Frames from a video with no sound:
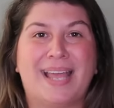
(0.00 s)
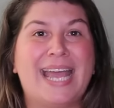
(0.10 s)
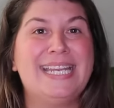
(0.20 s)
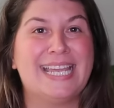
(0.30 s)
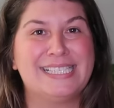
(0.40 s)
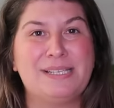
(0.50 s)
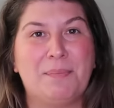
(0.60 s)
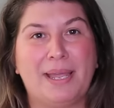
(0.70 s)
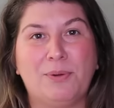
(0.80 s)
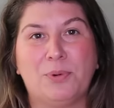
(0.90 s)
And yes, it
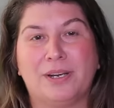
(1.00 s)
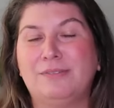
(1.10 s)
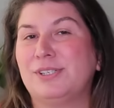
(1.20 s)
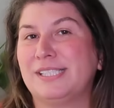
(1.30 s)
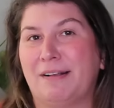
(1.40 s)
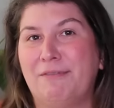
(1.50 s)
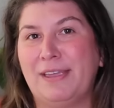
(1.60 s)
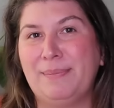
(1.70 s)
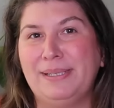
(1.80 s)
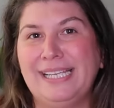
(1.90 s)
might work for some
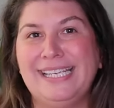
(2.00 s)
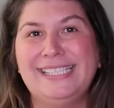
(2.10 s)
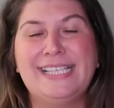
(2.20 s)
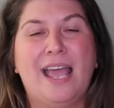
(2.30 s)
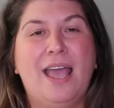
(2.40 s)
families,